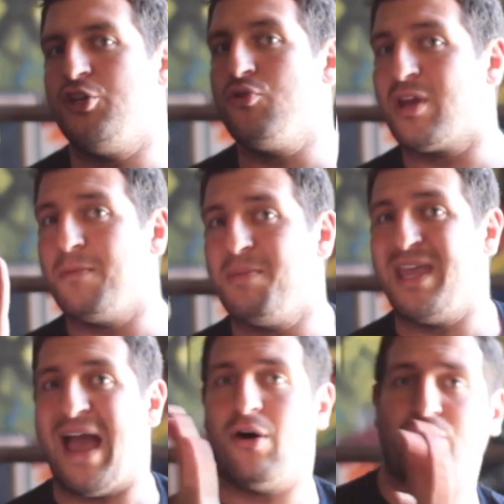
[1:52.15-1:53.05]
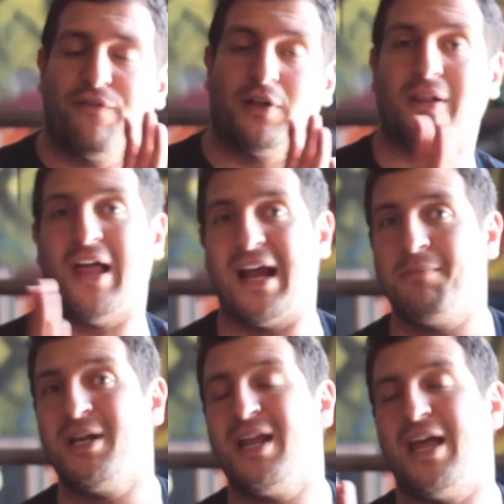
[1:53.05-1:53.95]
you can be out of
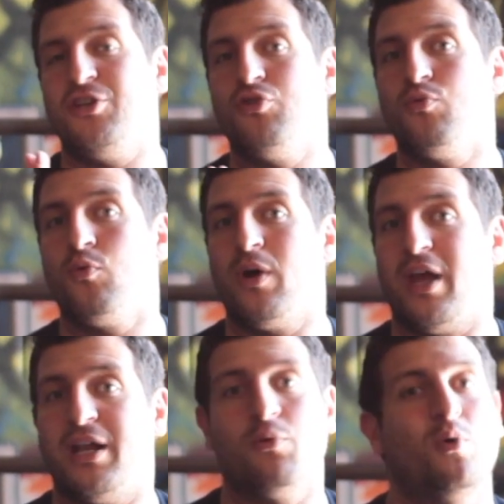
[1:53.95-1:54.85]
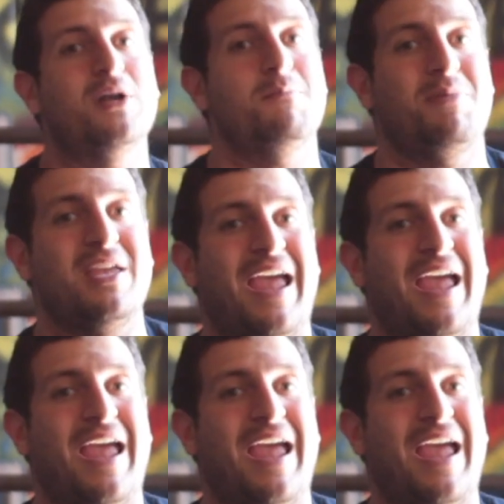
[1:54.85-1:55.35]
alignment and it wouldn't be